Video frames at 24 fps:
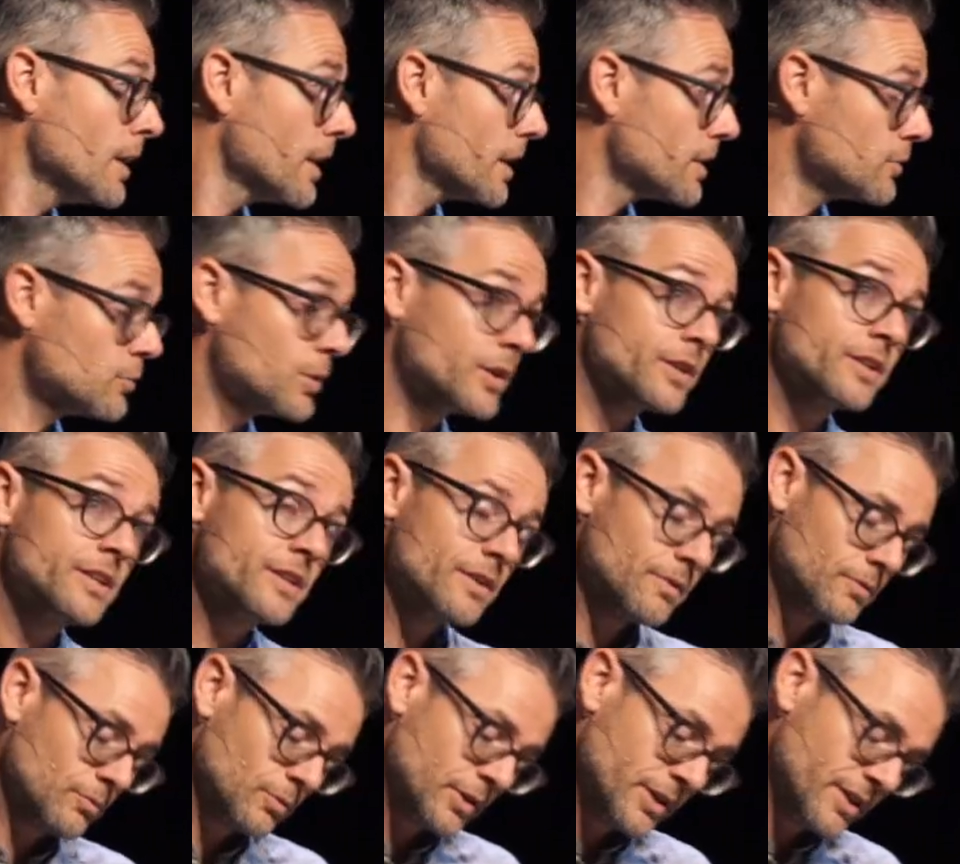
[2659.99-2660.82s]
And what
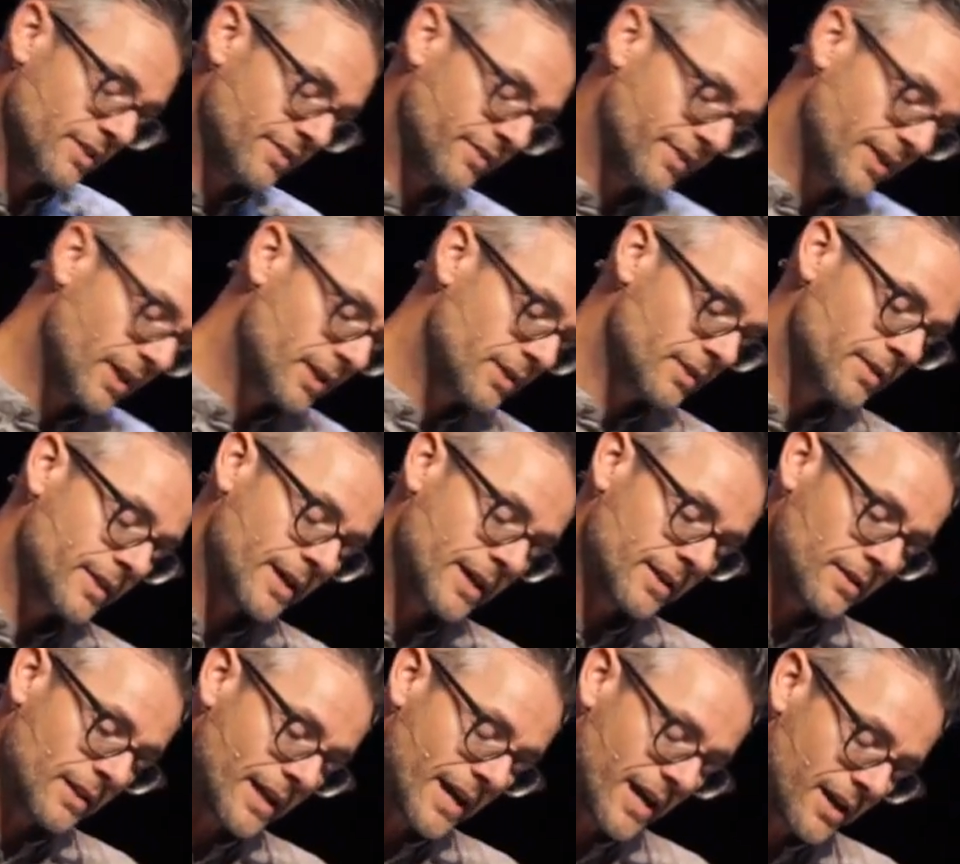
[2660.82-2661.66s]
he said at
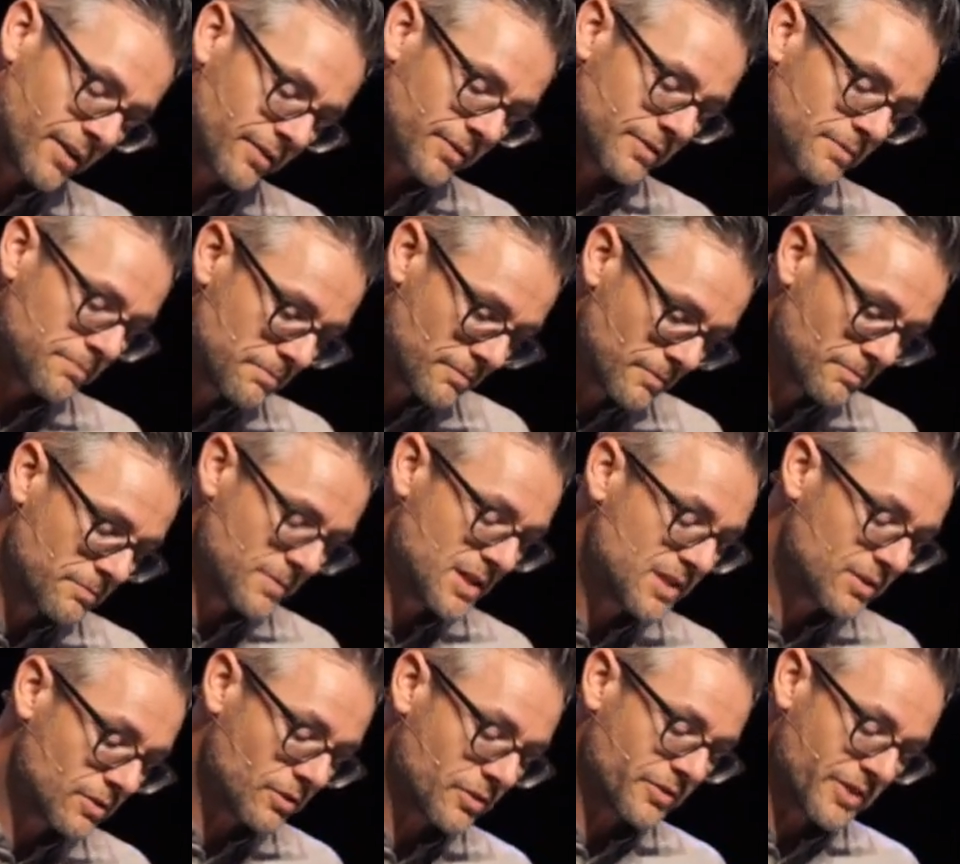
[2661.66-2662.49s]
that last
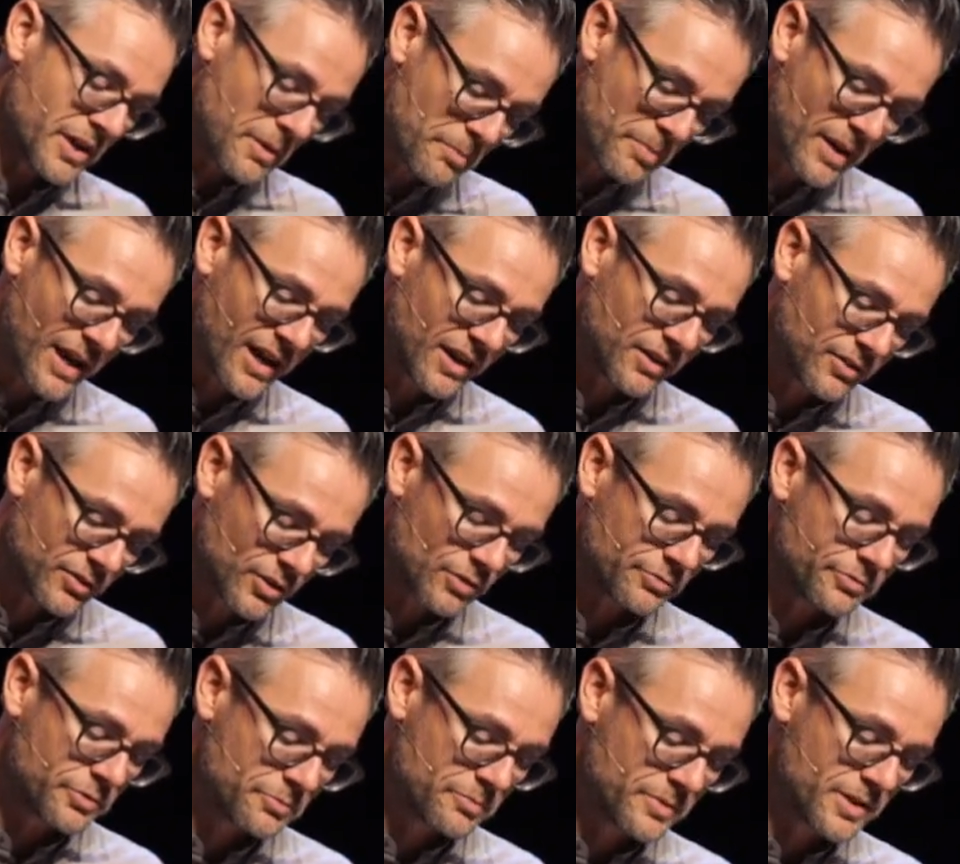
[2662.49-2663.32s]
meal, that
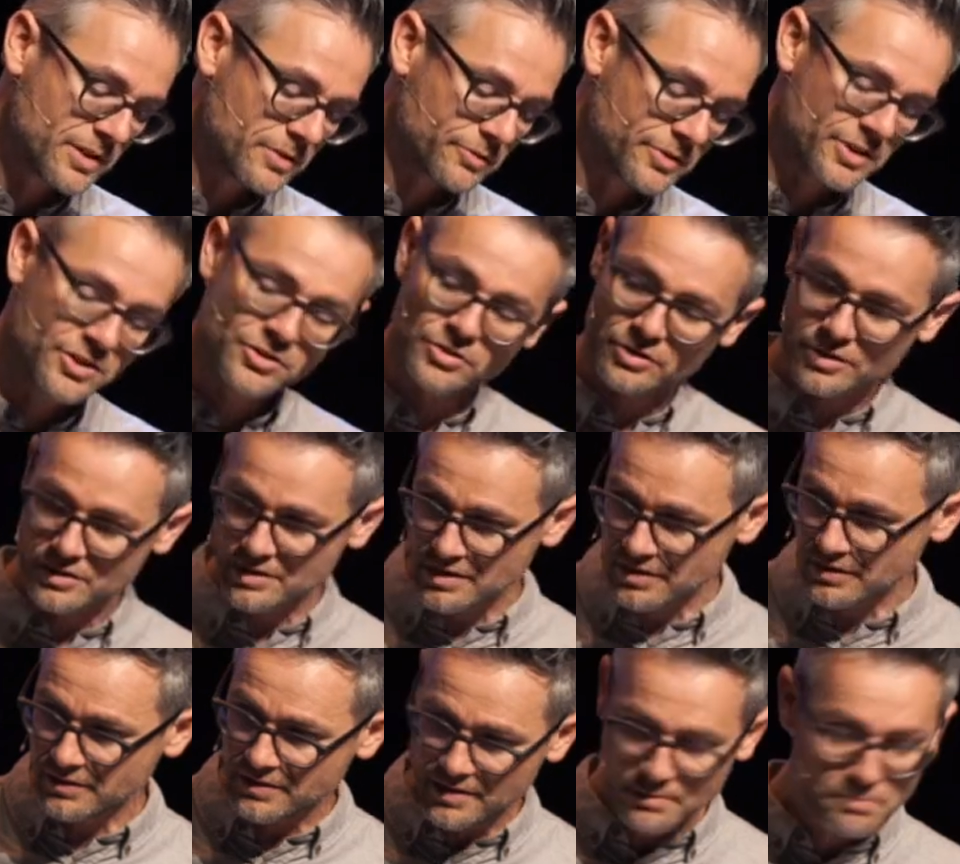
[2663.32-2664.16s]
Passover meal, he took
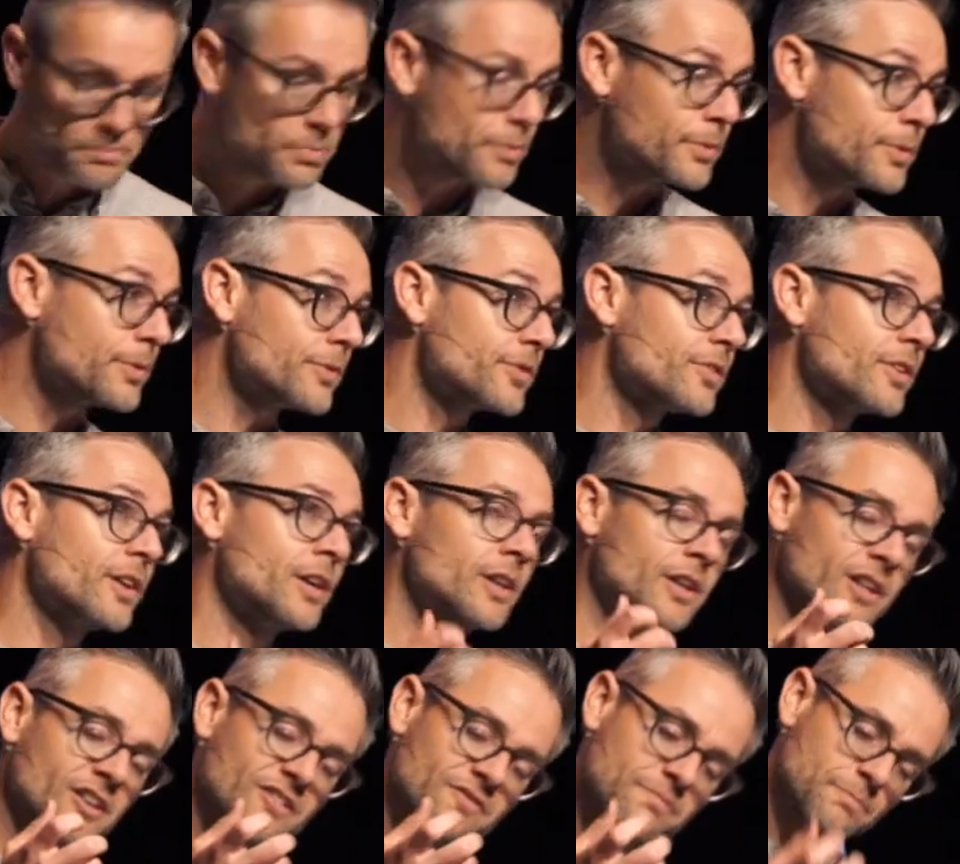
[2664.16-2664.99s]
these symbols
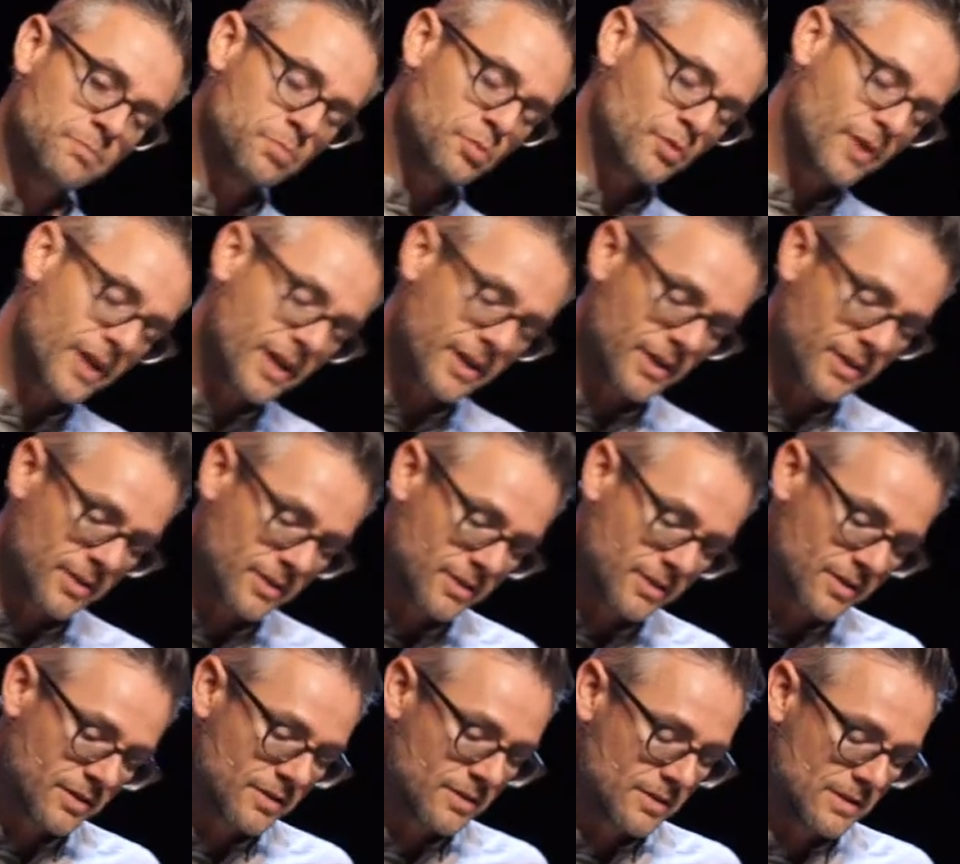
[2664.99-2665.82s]
of
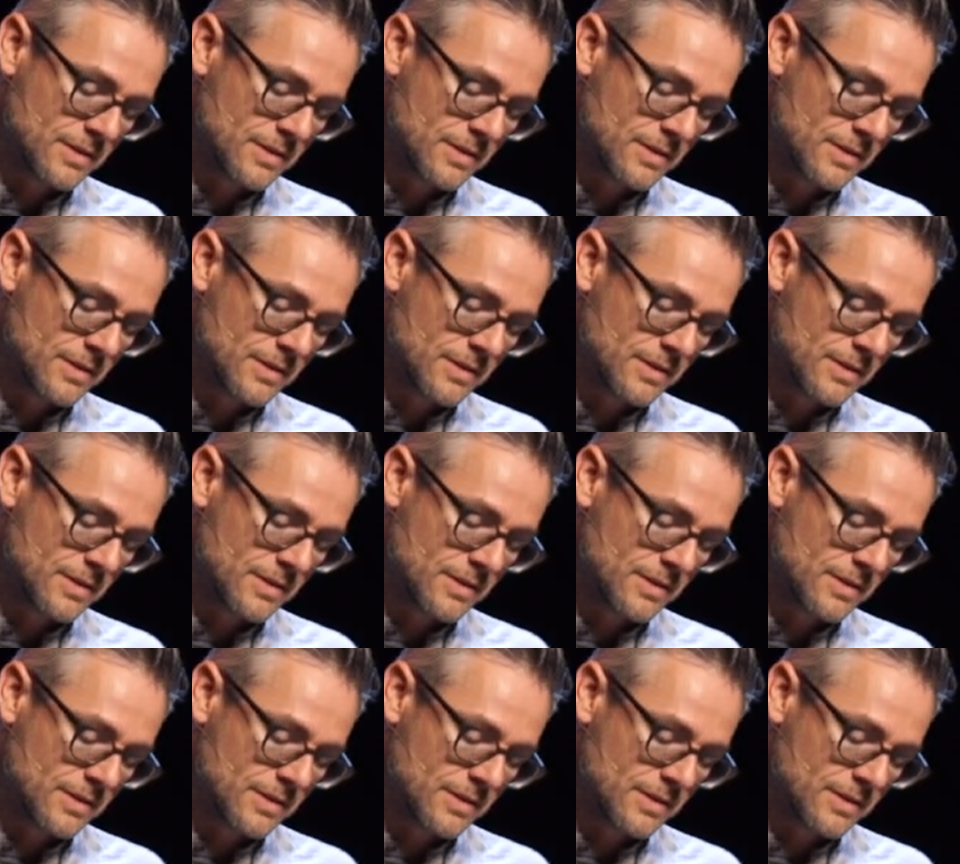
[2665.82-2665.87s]
bread